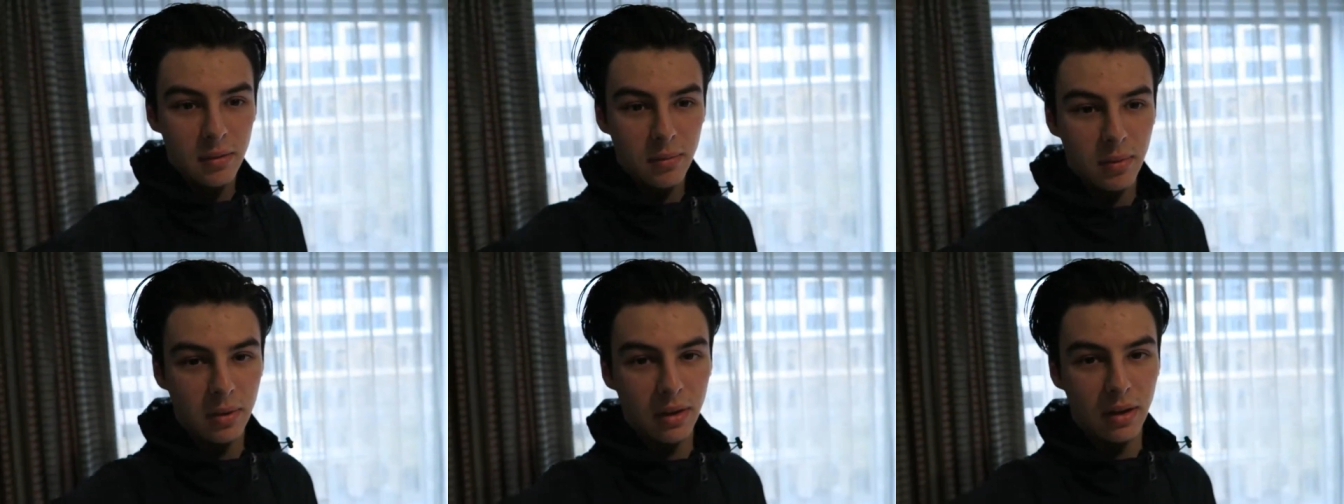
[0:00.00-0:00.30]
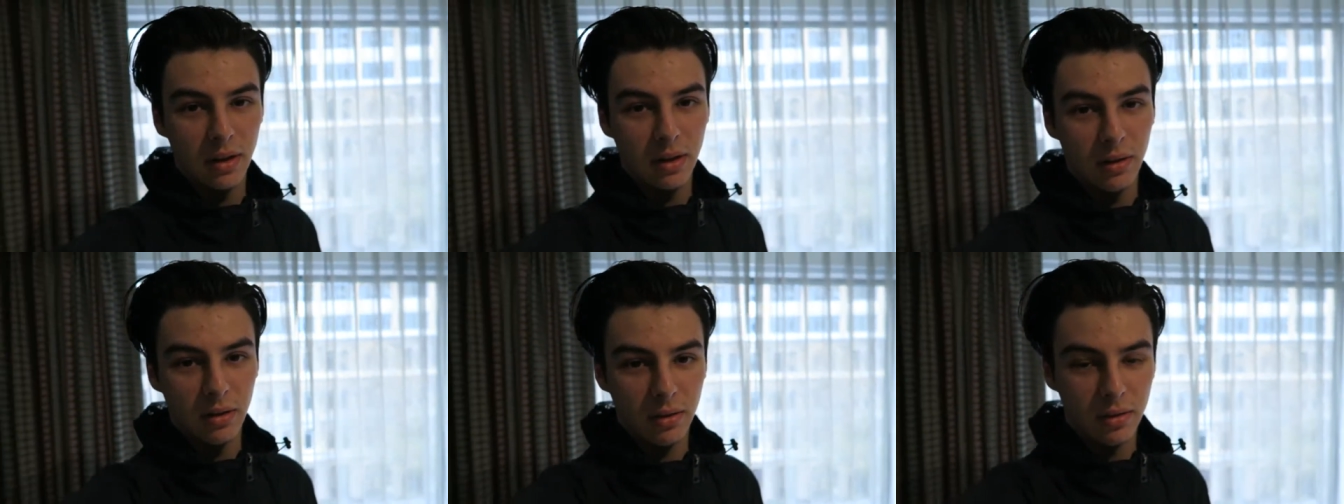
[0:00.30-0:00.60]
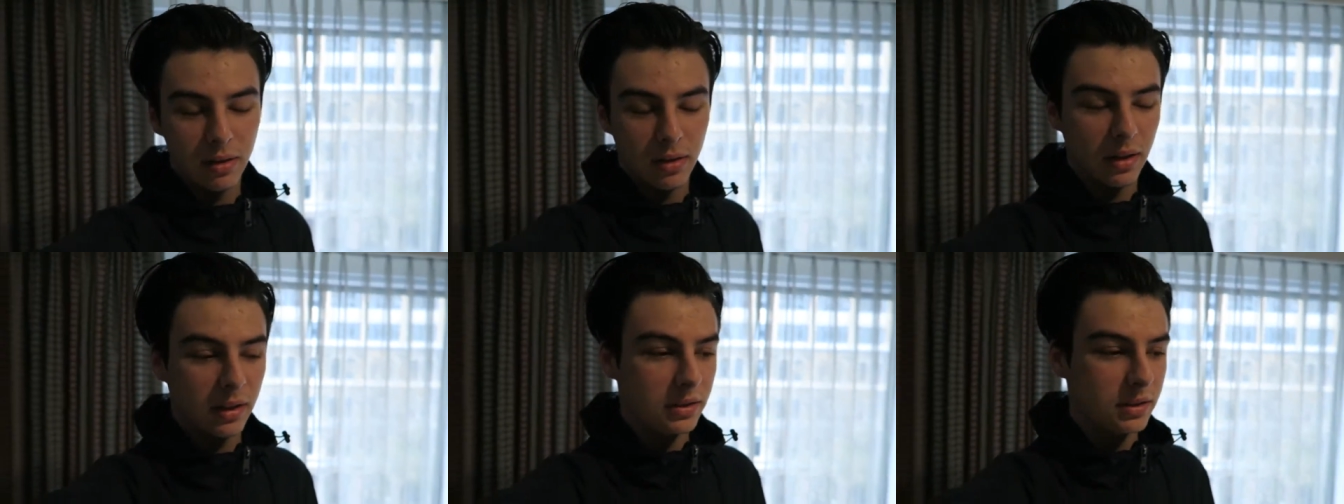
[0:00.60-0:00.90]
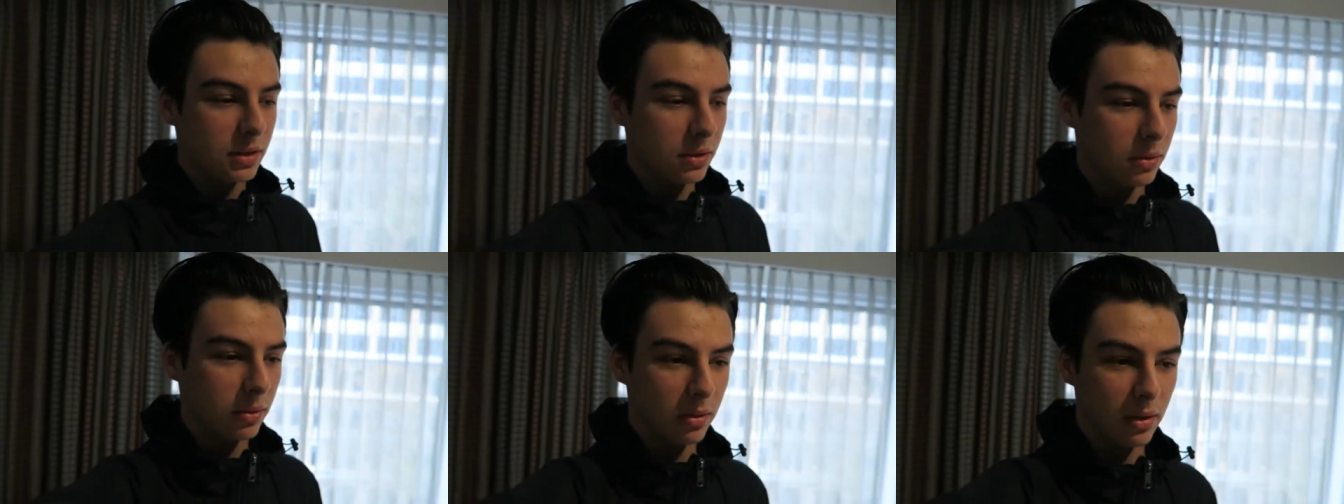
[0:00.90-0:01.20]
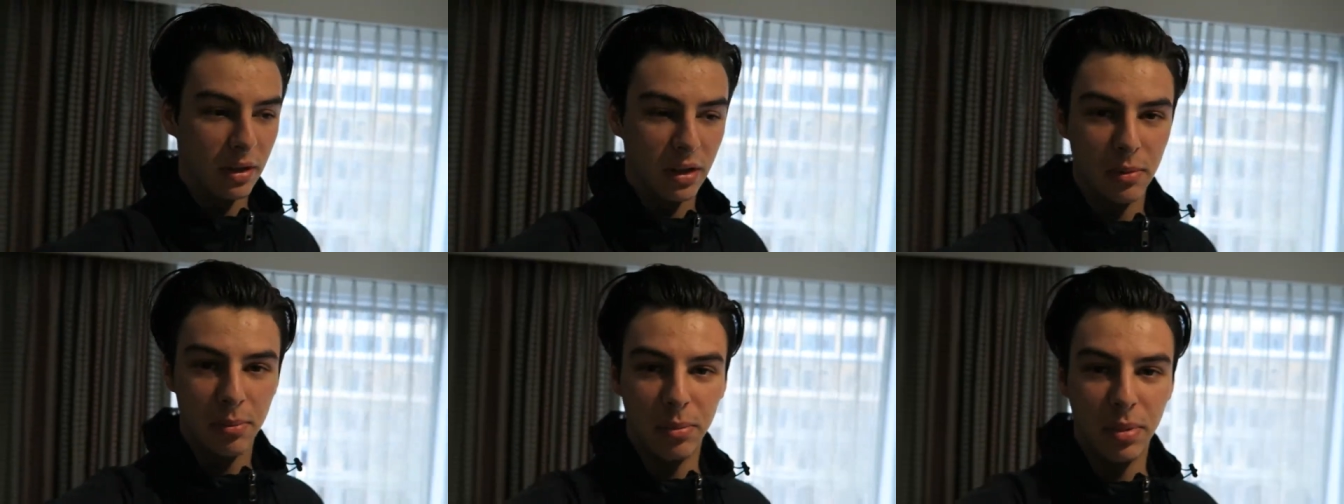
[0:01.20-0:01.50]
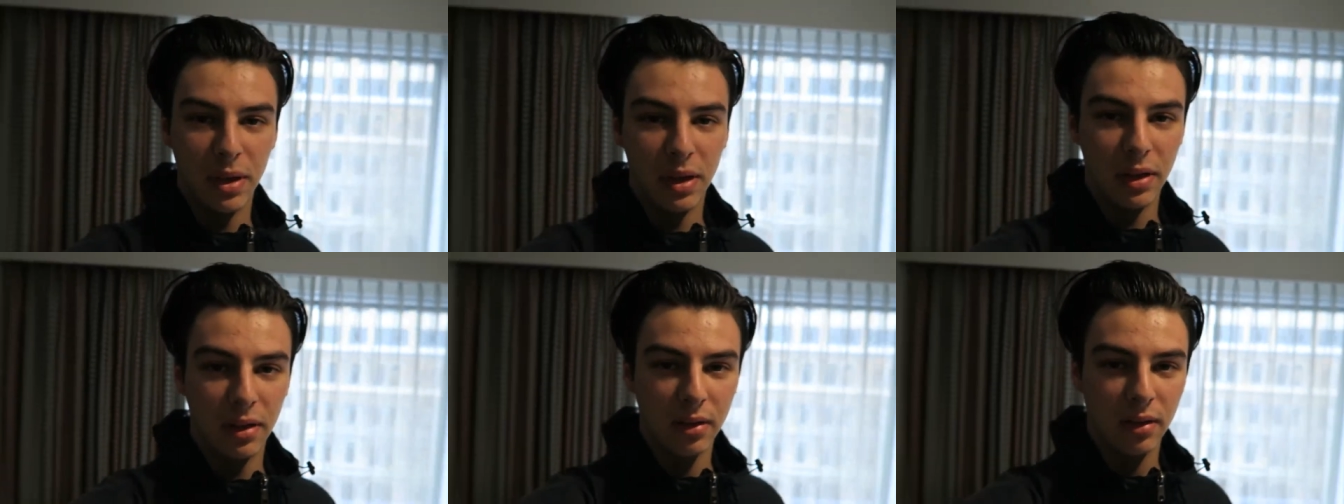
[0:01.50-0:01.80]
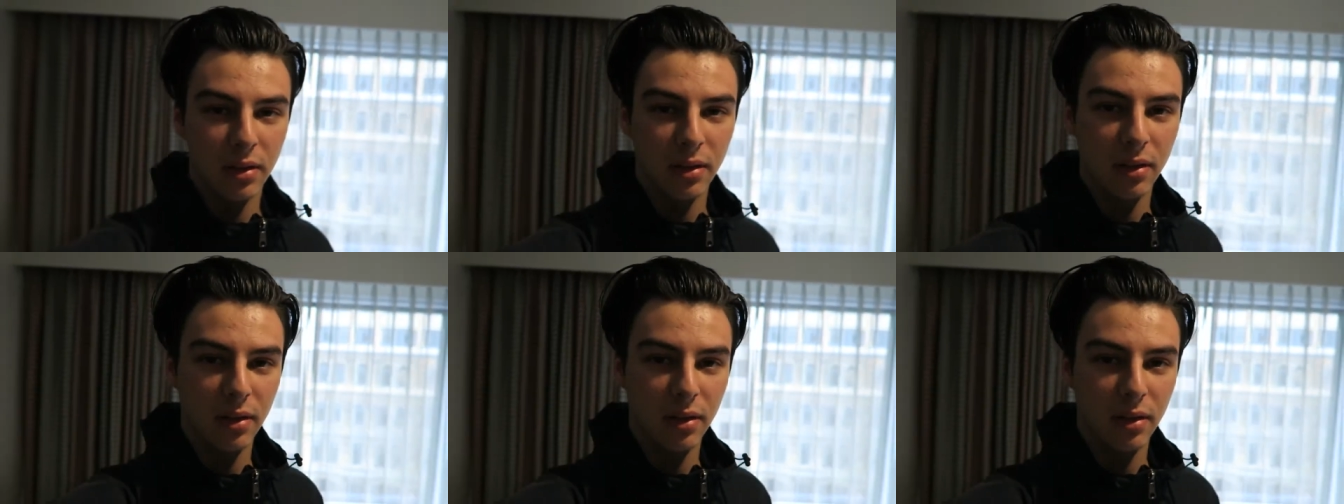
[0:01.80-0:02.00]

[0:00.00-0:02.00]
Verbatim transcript: But yeah, I'll catch you all in a bit.